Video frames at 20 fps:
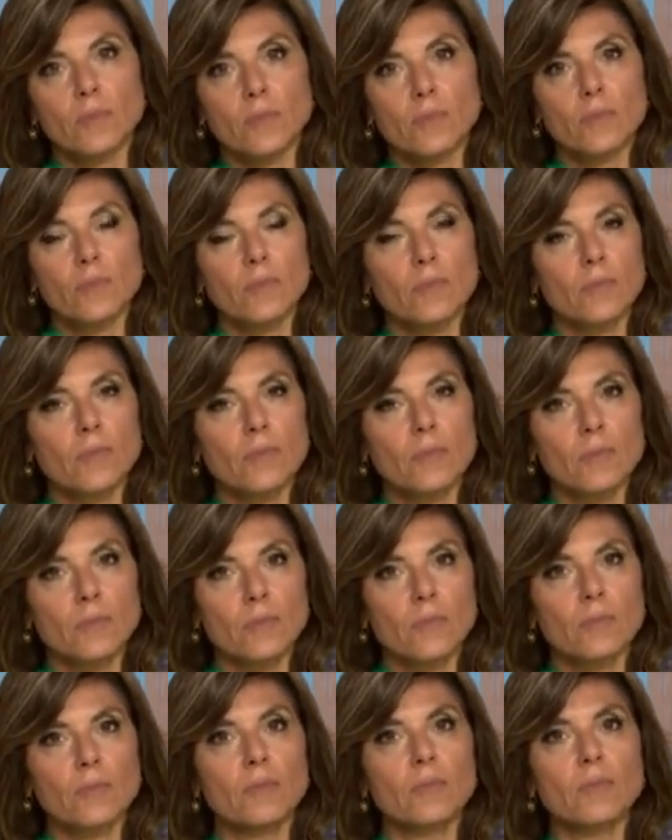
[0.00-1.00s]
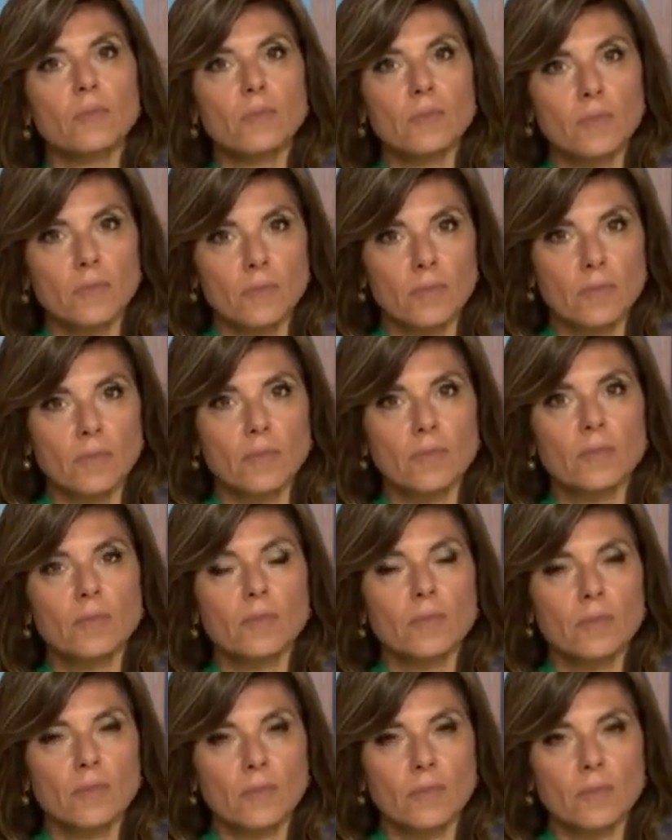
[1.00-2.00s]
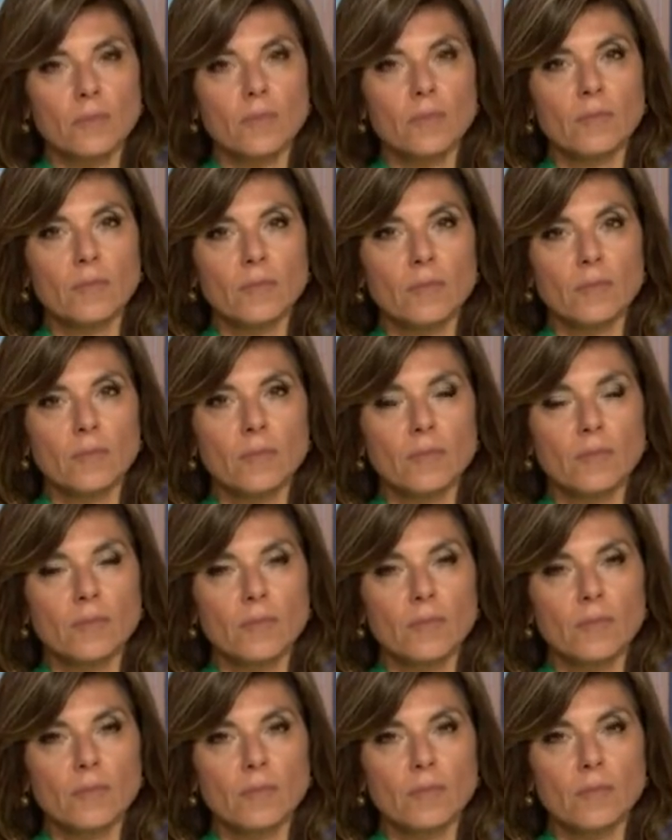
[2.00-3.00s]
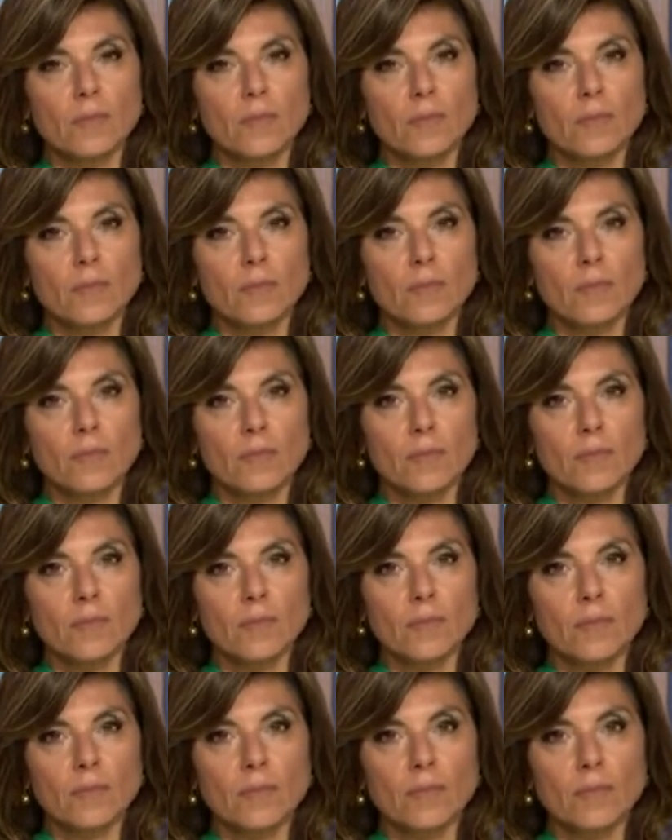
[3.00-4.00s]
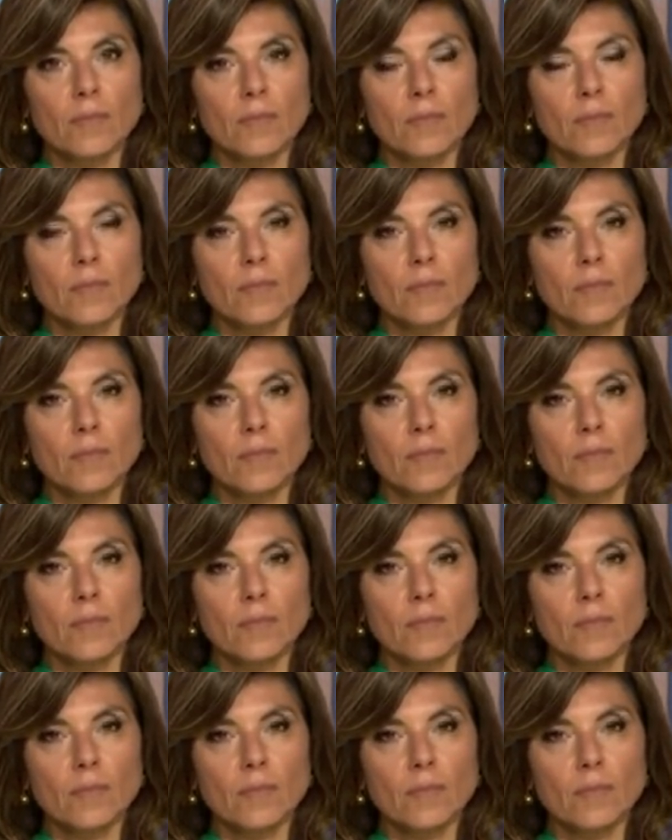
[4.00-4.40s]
The person shown says nothing.